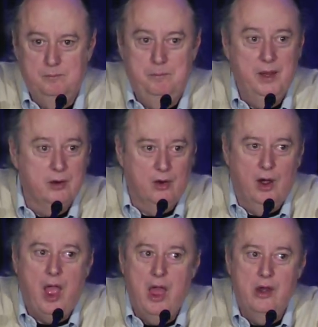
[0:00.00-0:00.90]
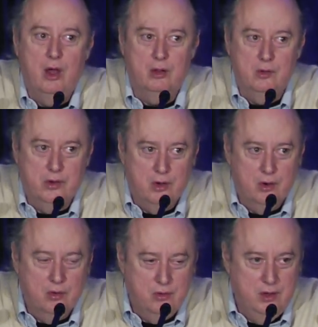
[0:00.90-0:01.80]
bigger and
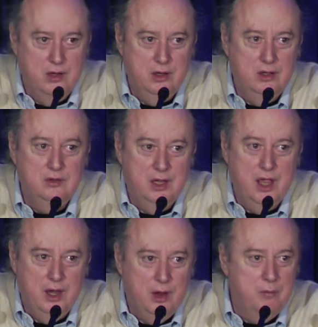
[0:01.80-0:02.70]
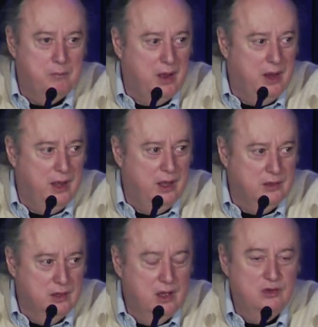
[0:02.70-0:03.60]
uglier than Indiana by
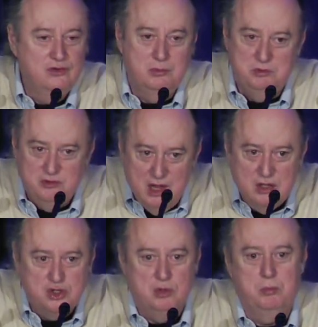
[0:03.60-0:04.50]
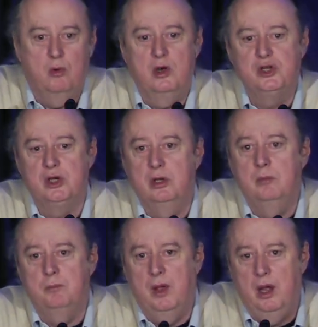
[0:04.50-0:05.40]
a substantial
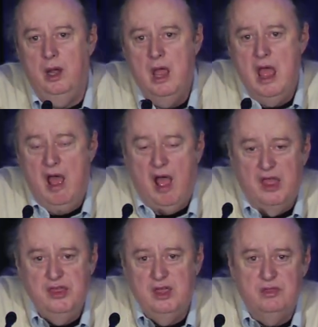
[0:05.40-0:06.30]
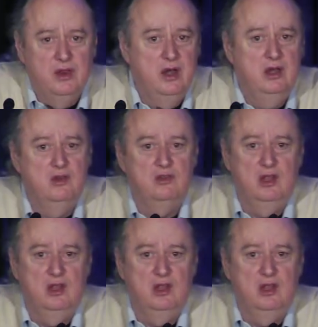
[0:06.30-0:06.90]
portion, but I think that it is a